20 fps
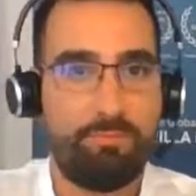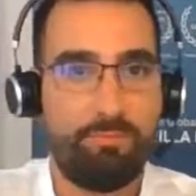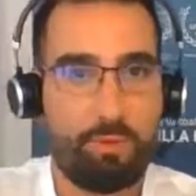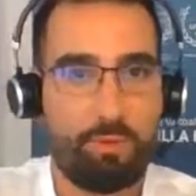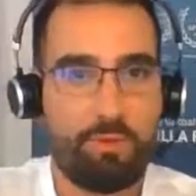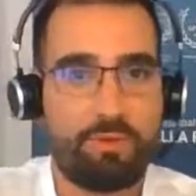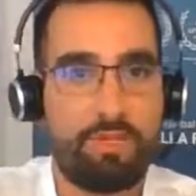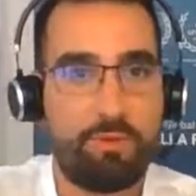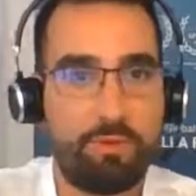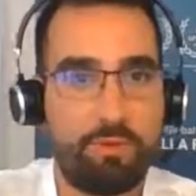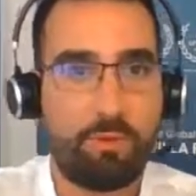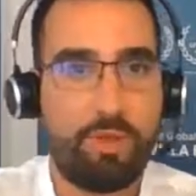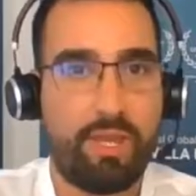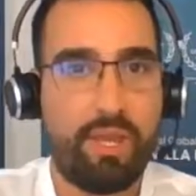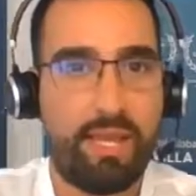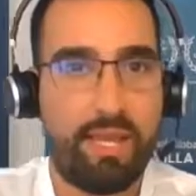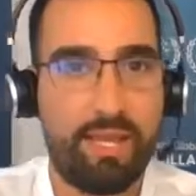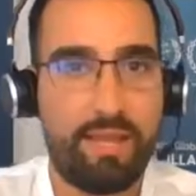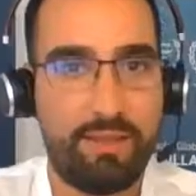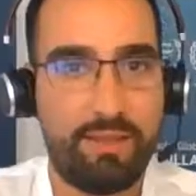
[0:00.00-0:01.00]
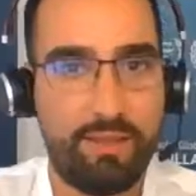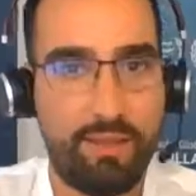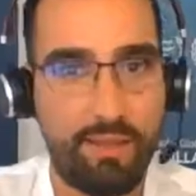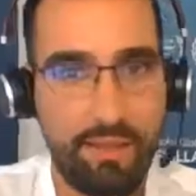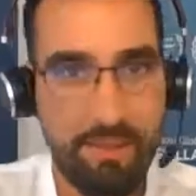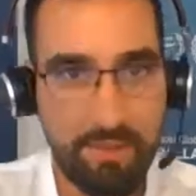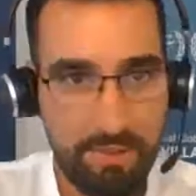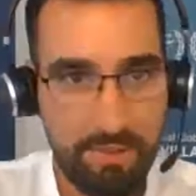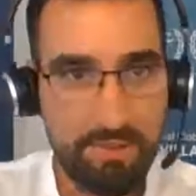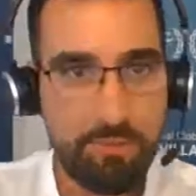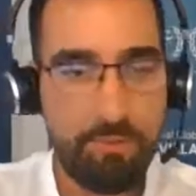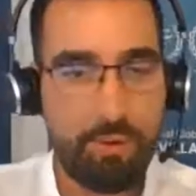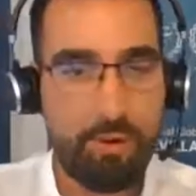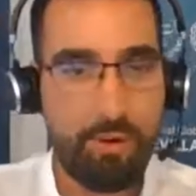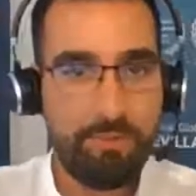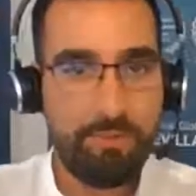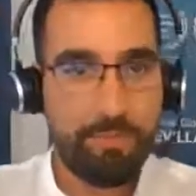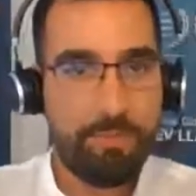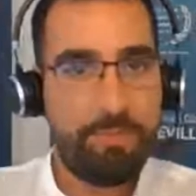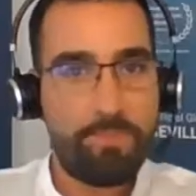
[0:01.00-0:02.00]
proceed to the, you know.